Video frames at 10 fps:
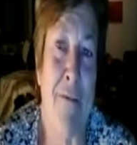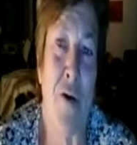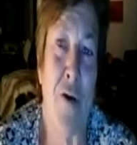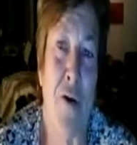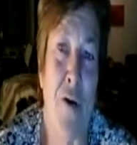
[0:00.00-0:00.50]

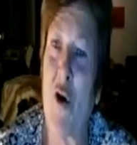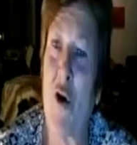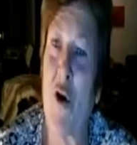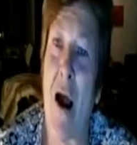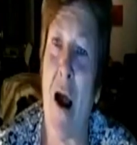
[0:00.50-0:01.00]
my
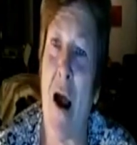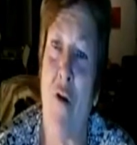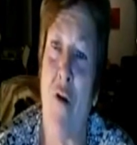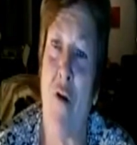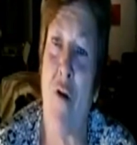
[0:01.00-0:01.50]

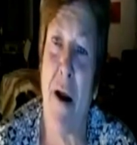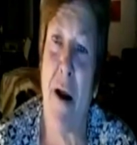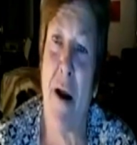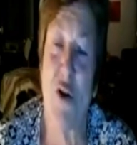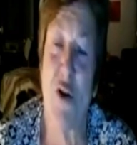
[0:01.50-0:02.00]
grandparents or my
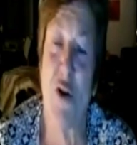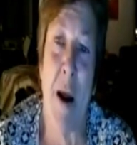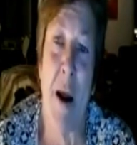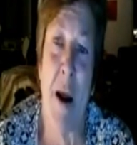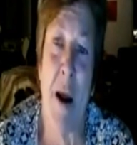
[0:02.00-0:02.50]
great
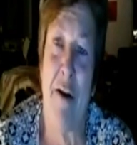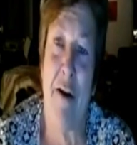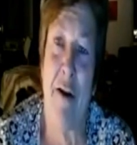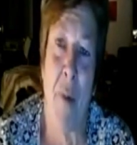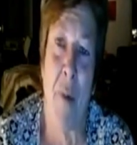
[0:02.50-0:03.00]
grandma
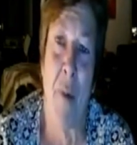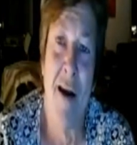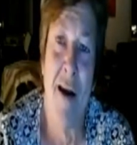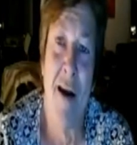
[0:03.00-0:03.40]
ever